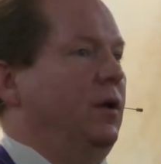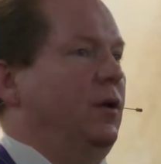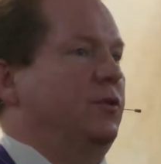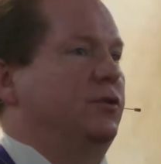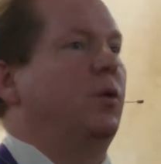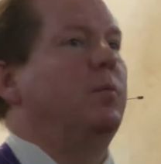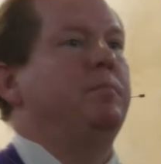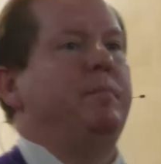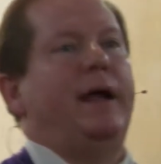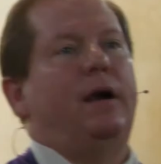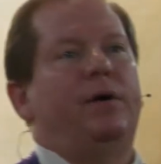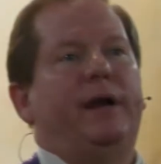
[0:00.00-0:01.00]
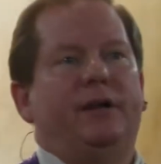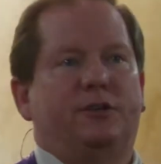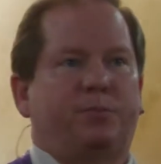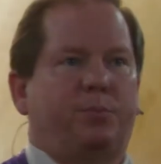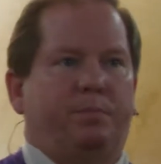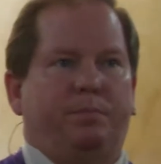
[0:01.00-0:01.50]
So Mary is
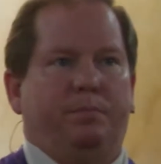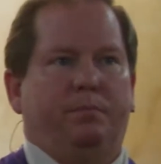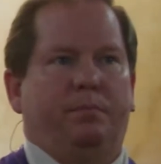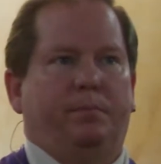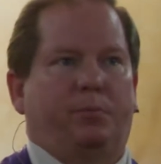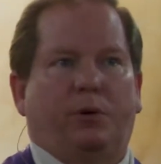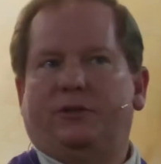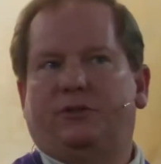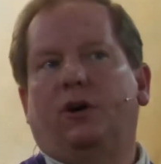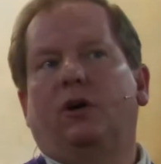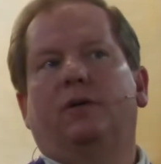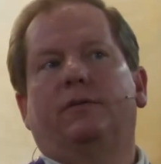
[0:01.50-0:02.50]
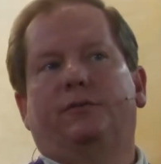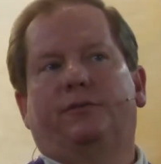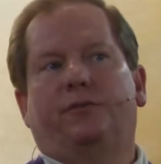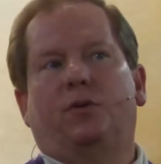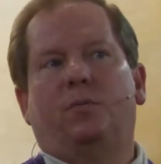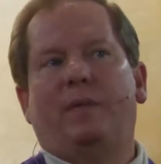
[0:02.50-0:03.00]
preserved
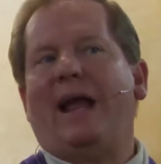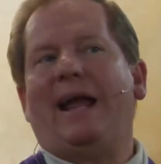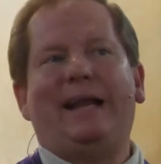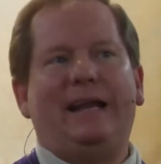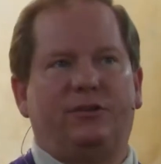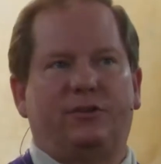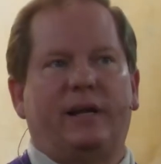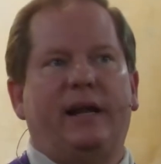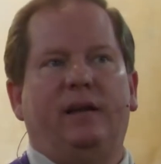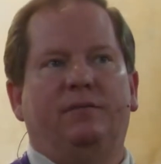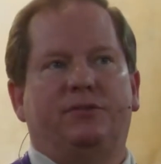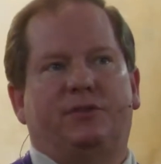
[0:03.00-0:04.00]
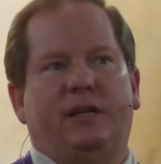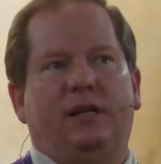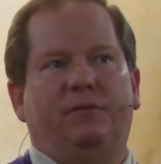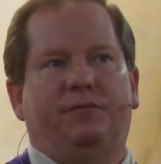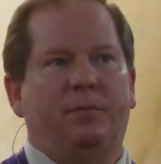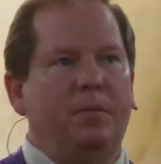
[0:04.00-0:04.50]
from any stain of
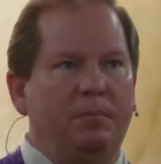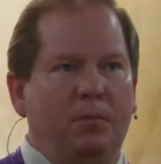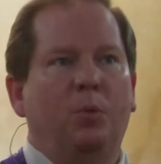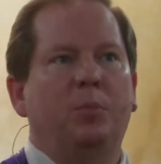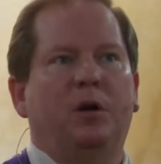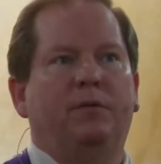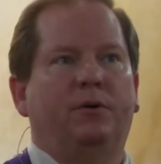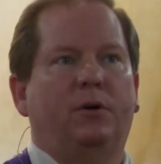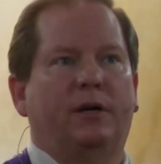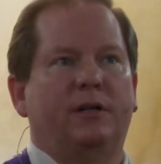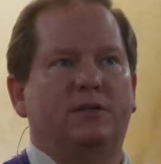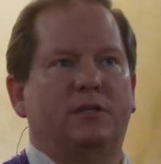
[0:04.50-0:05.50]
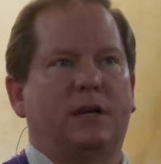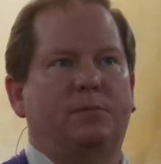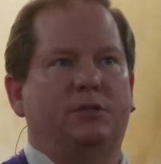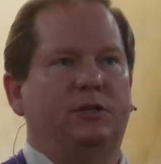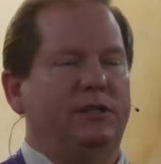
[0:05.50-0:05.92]
sin from the moment of her conception.